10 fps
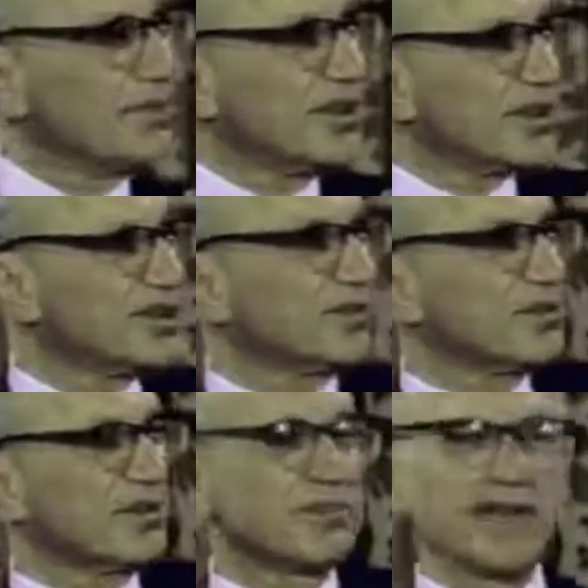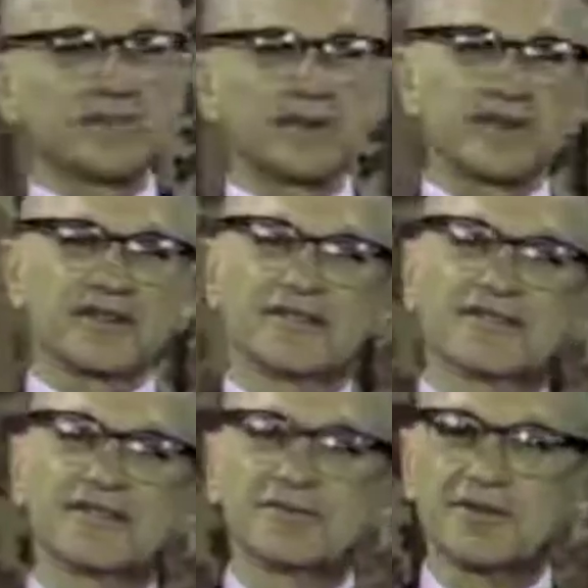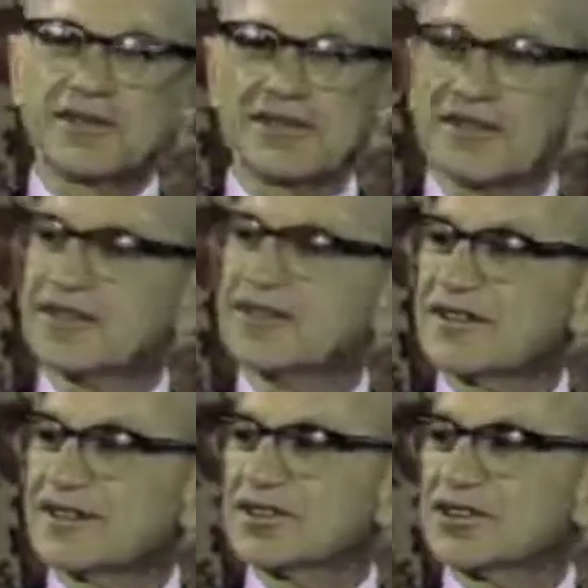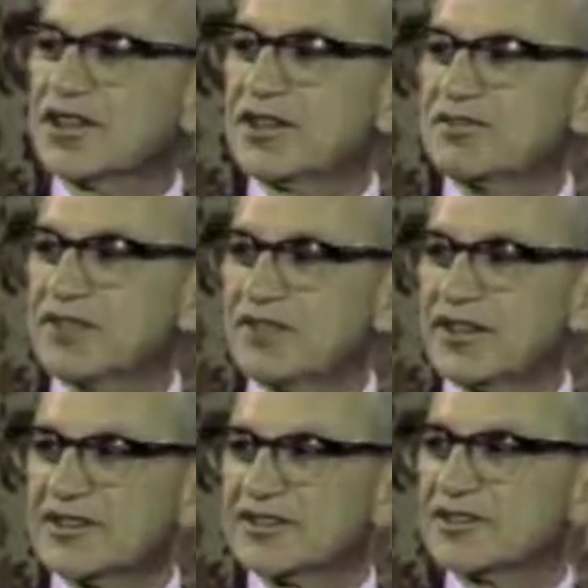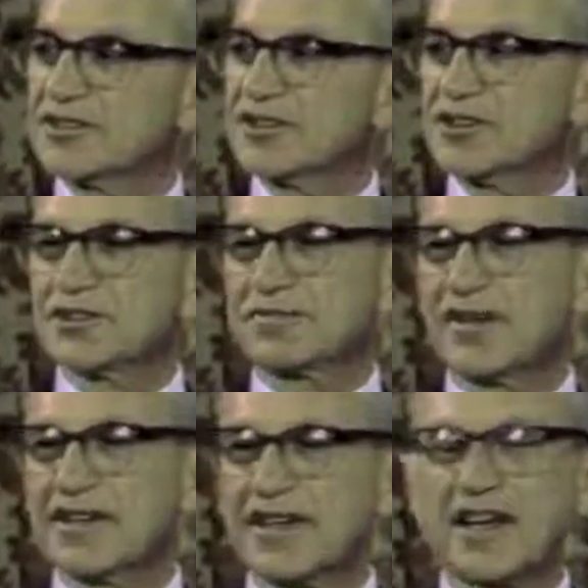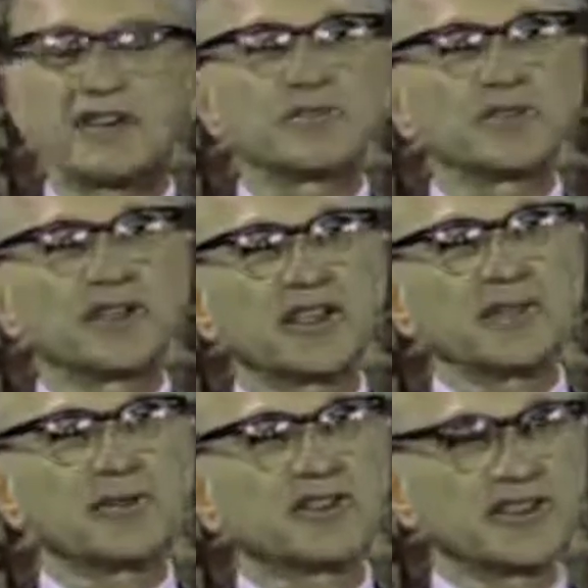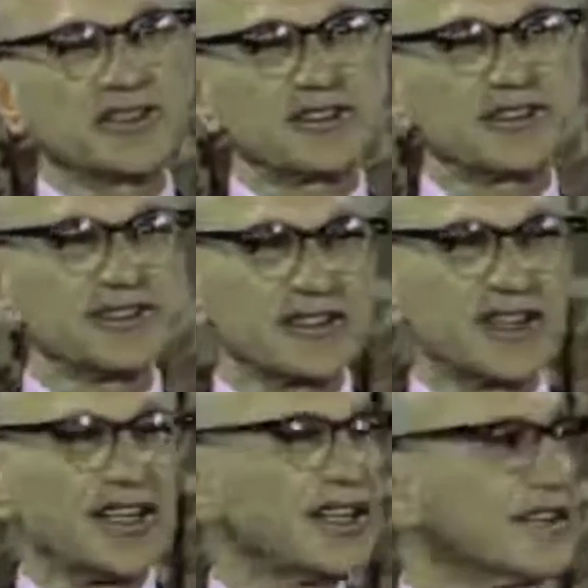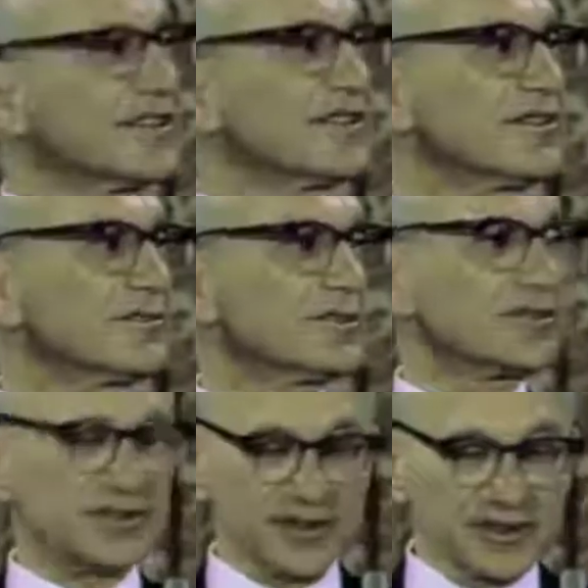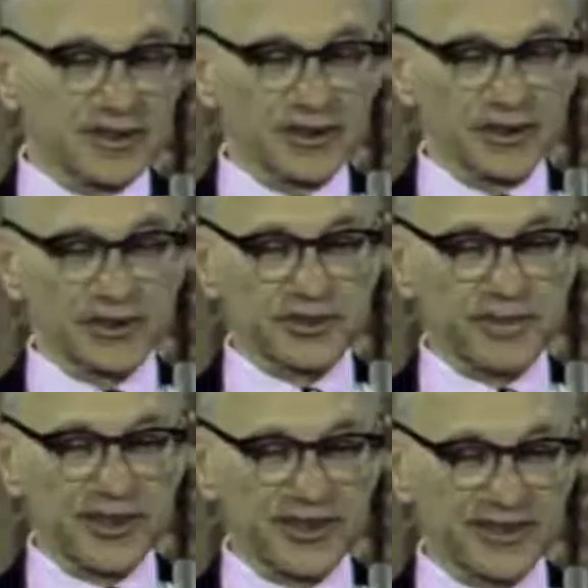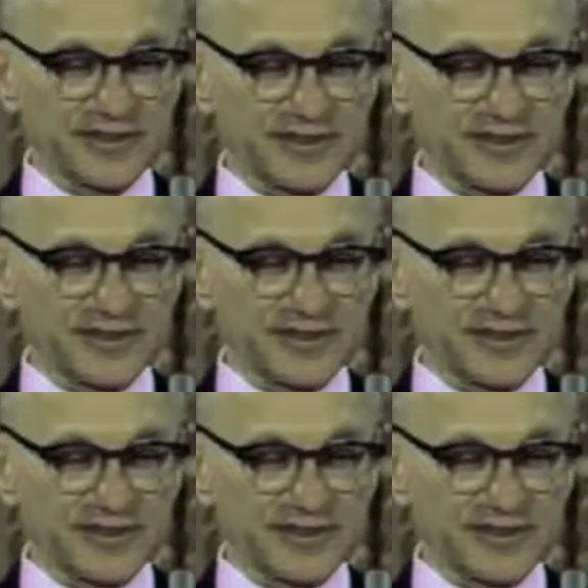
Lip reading: book, you will remember that one of the chief devices used by the government to keep its citizens in line was Newspeak.